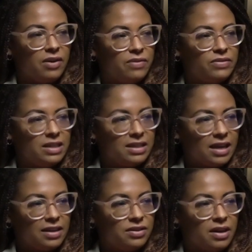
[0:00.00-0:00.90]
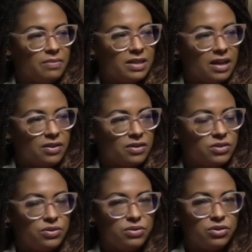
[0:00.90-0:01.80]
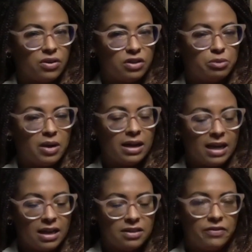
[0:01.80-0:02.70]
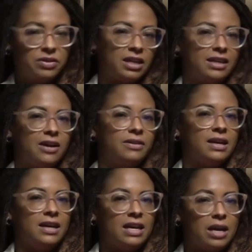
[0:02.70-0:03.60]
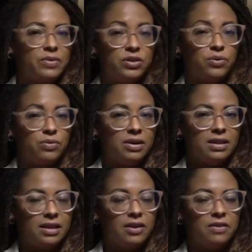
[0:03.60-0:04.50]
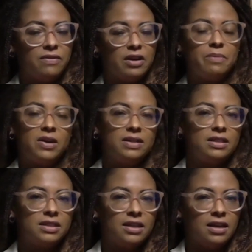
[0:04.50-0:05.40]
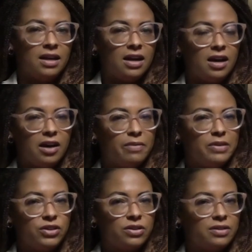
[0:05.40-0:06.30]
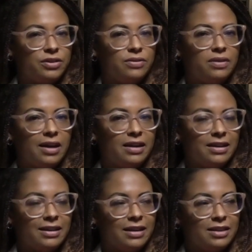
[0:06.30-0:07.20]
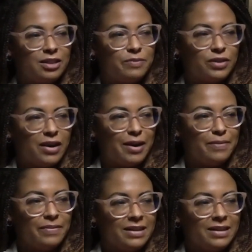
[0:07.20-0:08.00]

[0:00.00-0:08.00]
We decided to come together to start this podcast. If you checked out episode 1, thank you very much. Be sure to like and subscribe.